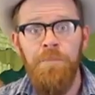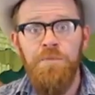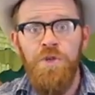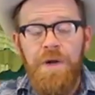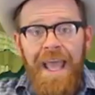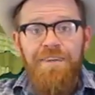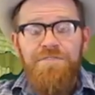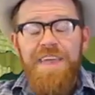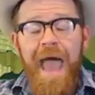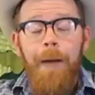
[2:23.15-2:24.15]
You want to
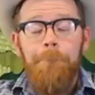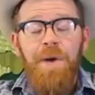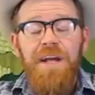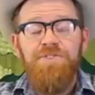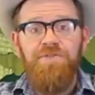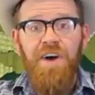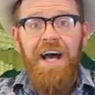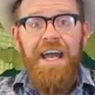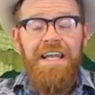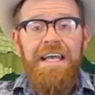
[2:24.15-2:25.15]
have that much
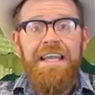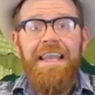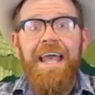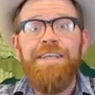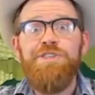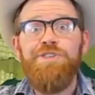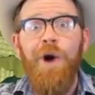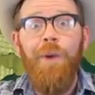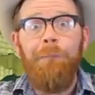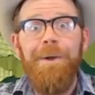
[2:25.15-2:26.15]
fun? That is
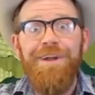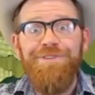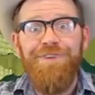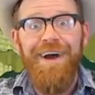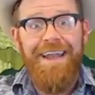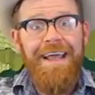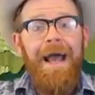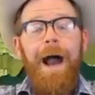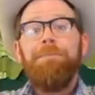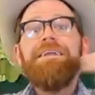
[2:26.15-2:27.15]
so much fun.
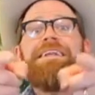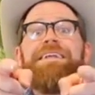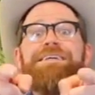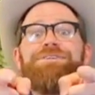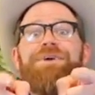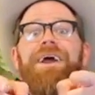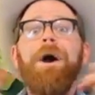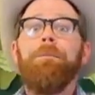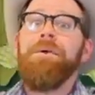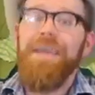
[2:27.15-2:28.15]
I'm going to need your
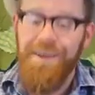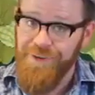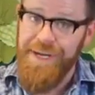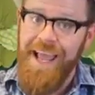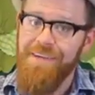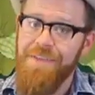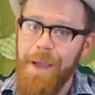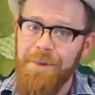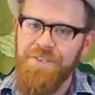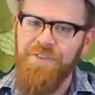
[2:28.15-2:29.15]
help if we're going to have
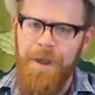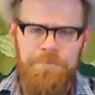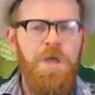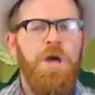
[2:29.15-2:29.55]
that much fun.